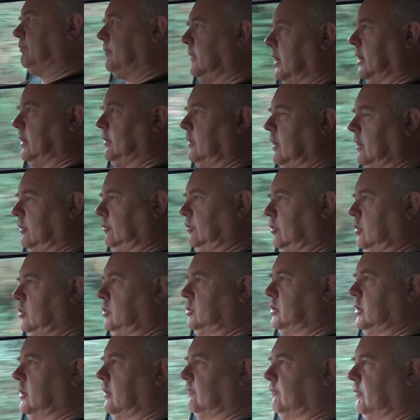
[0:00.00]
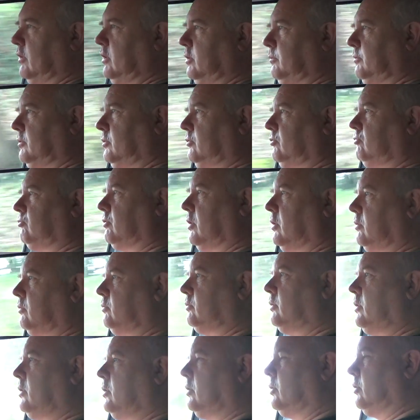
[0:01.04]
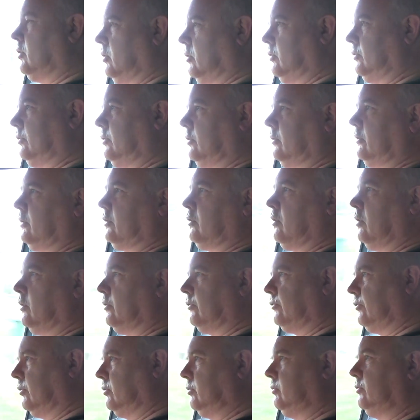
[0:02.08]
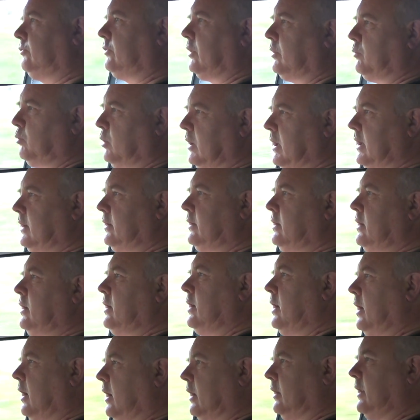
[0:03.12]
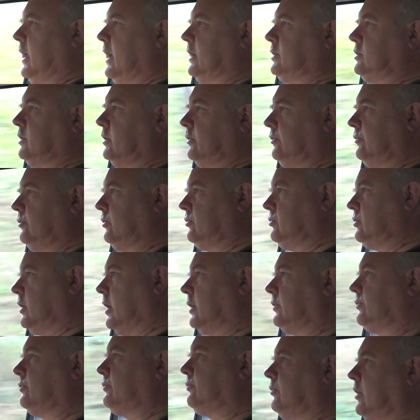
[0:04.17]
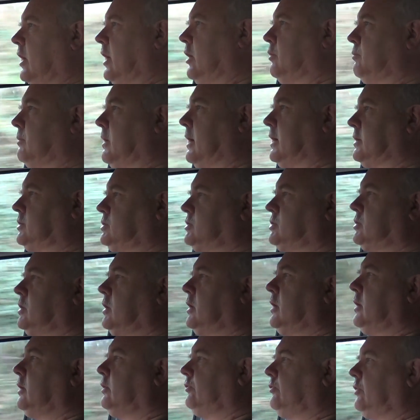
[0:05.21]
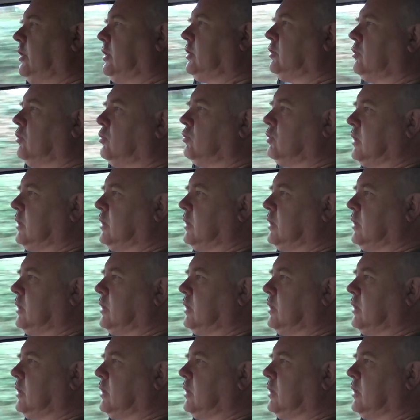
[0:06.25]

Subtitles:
and there's usually a volume control on the console somewhere, and that just adjusts how much signal